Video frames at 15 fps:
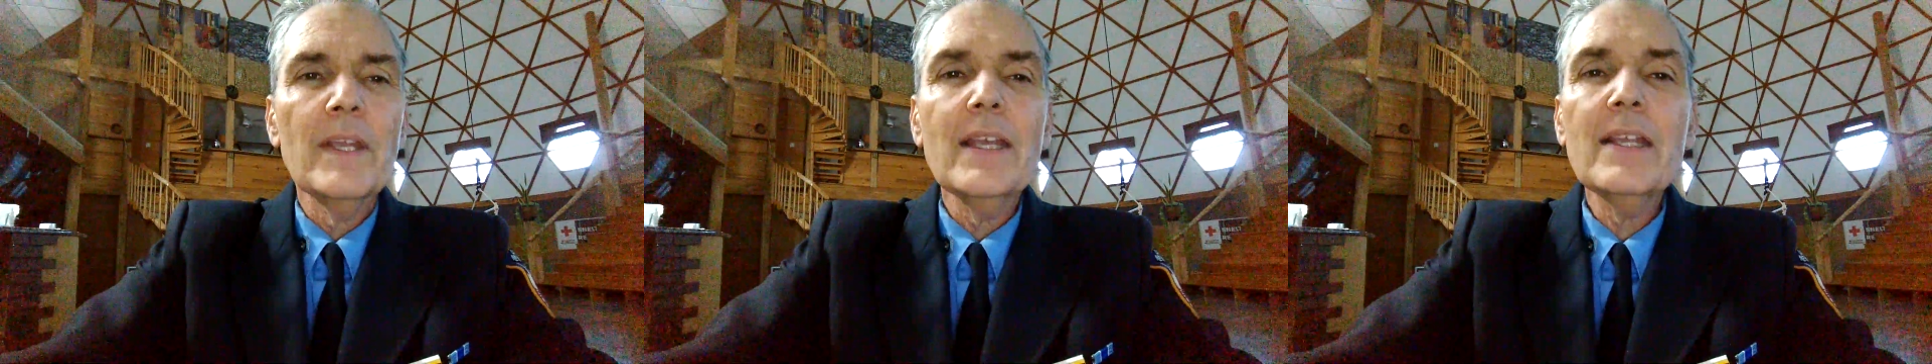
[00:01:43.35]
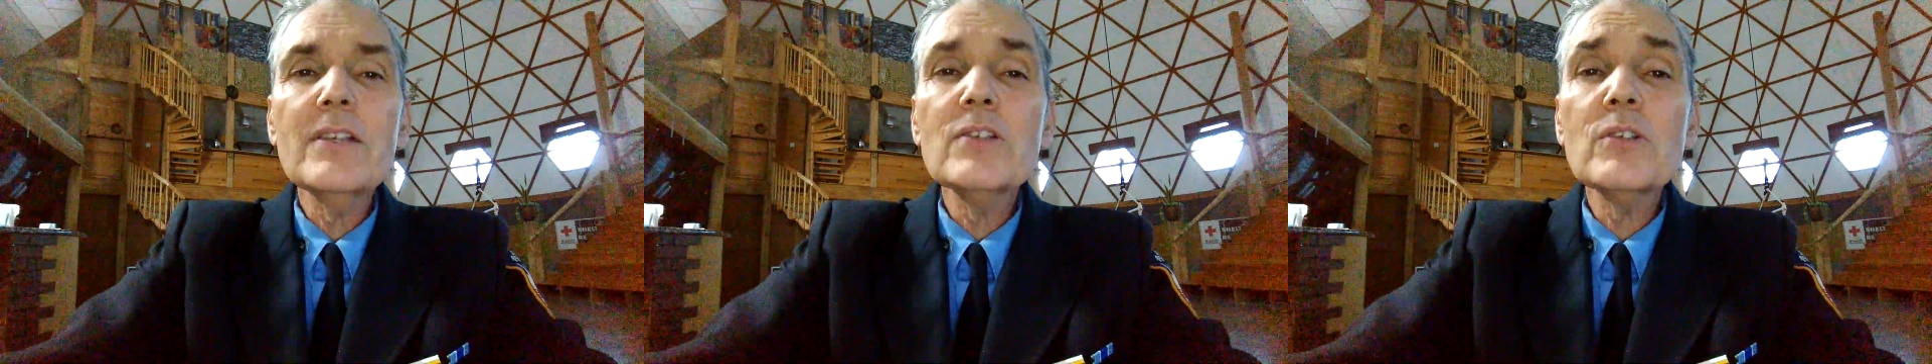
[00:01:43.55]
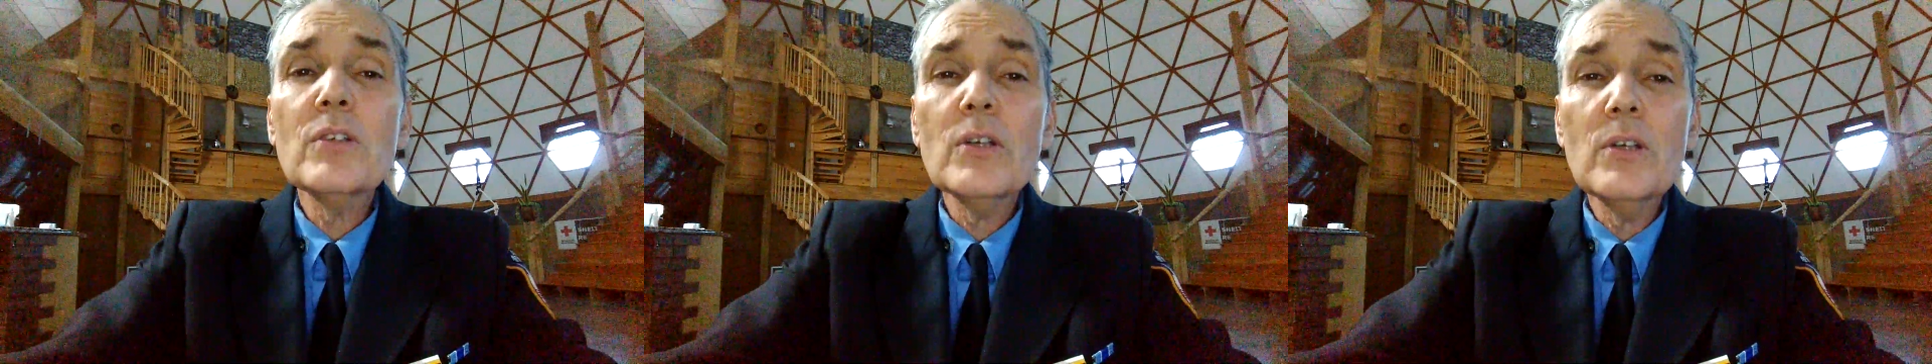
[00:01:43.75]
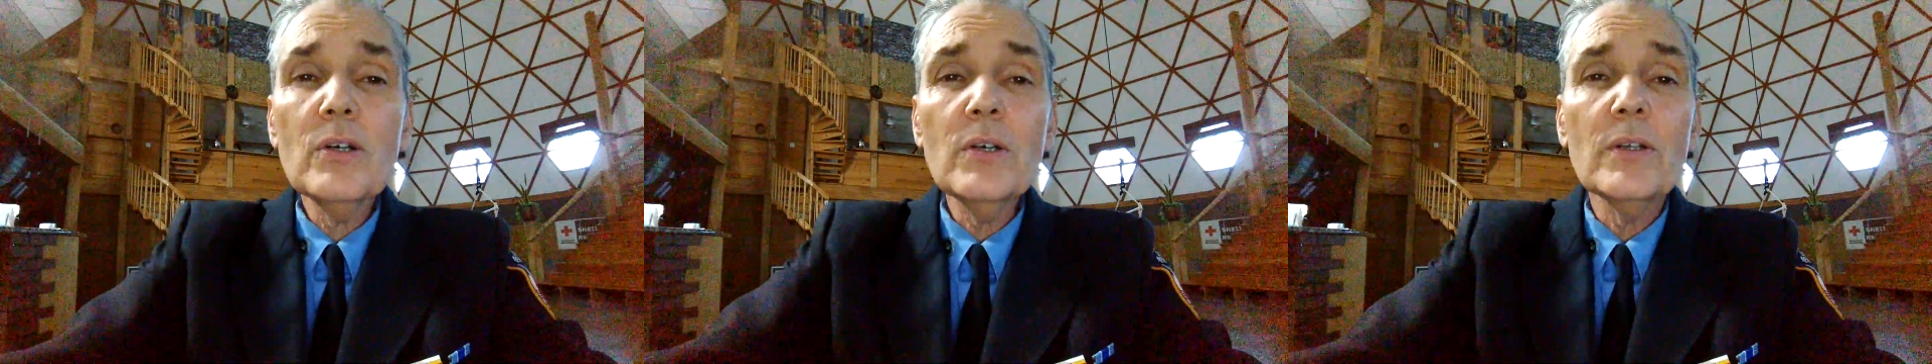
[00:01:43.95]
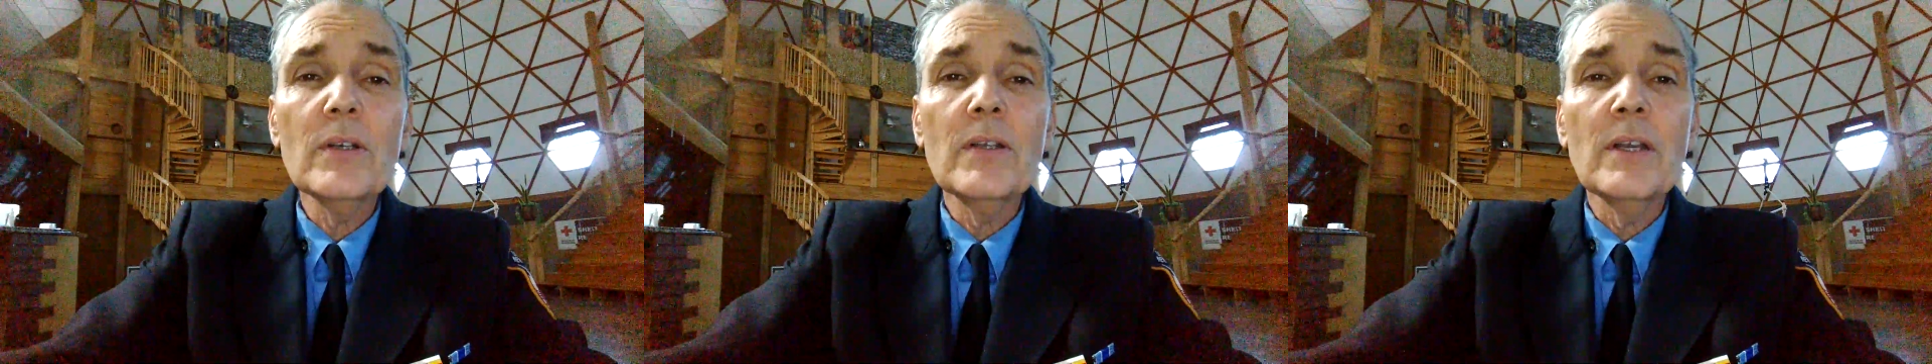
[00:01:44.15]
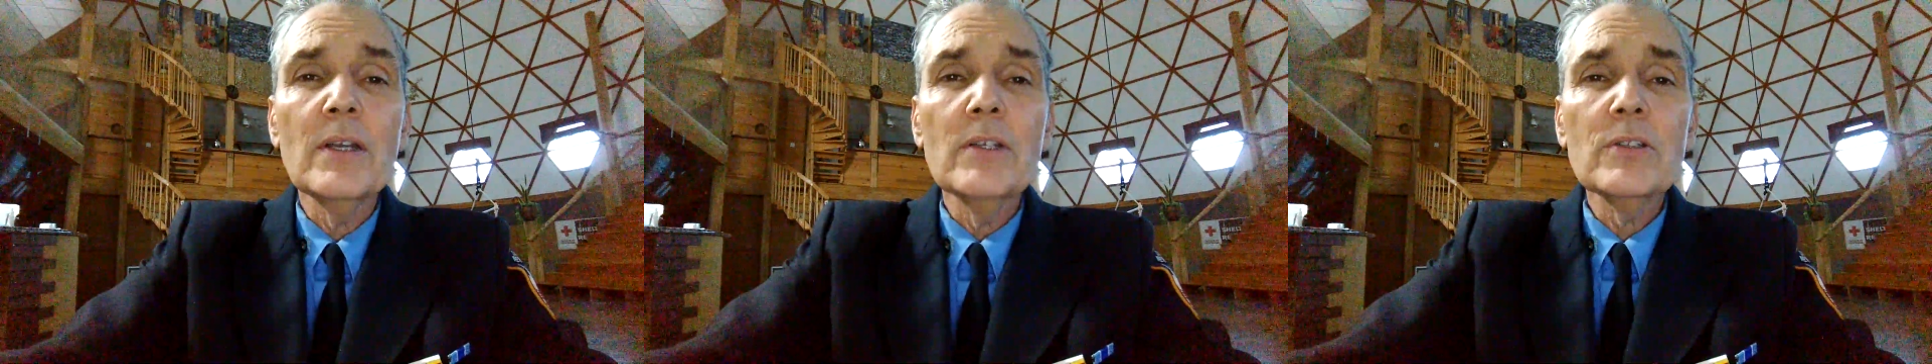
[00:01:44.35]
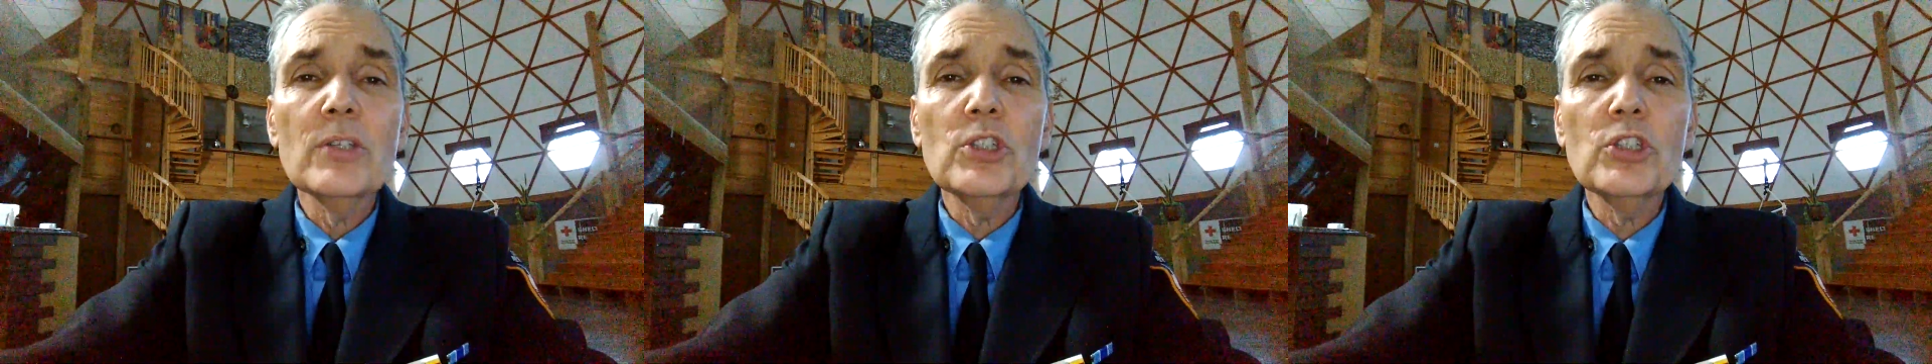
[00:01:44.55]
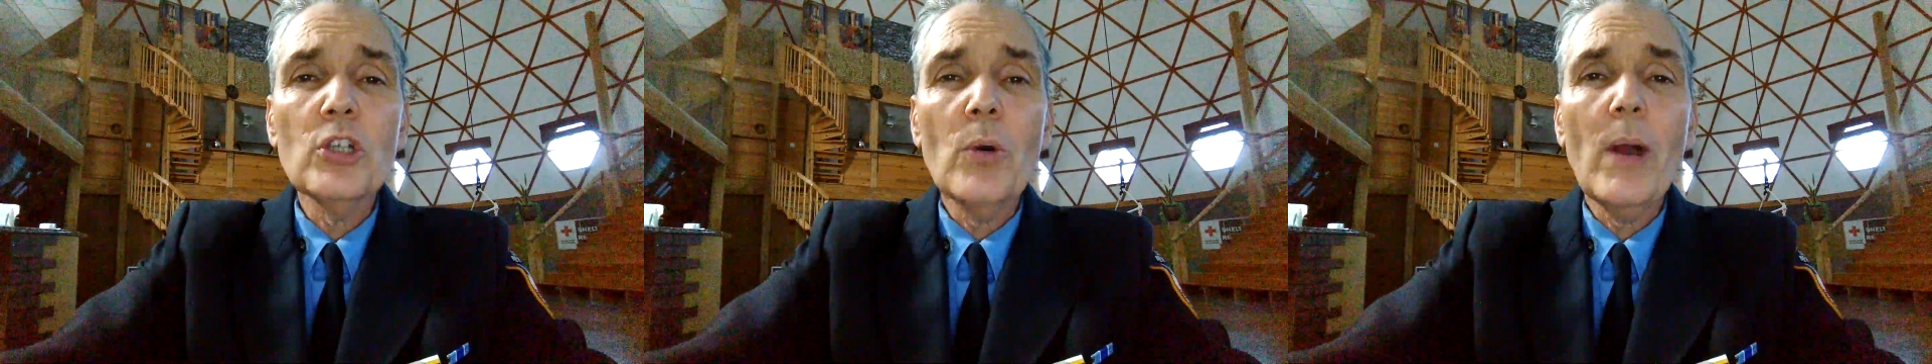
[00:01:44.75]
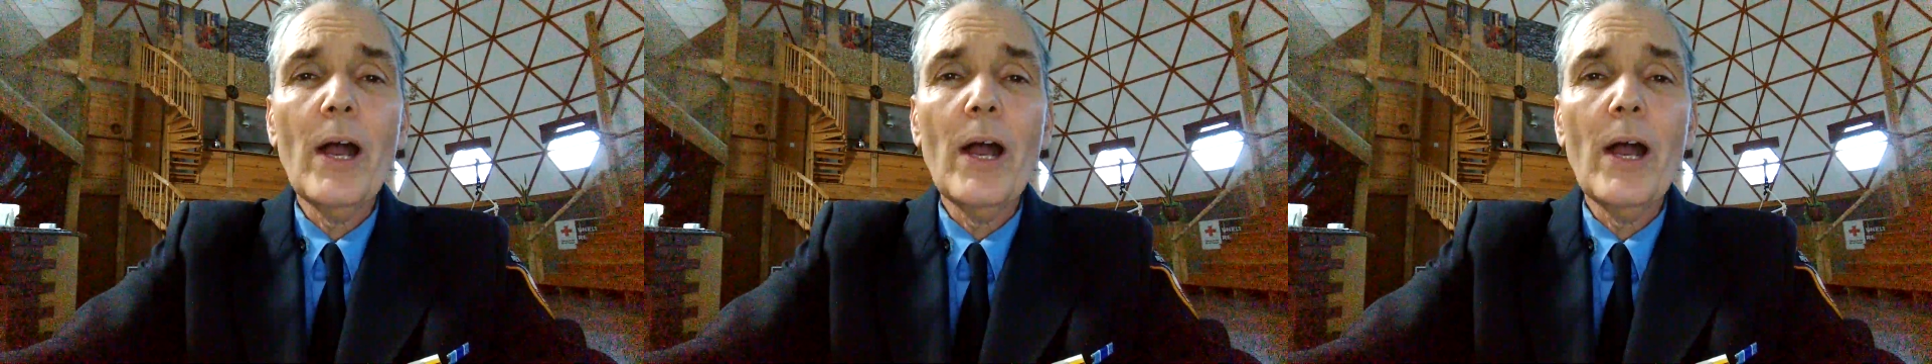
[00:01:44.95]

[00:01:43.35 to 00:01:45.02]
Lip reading: it is good to show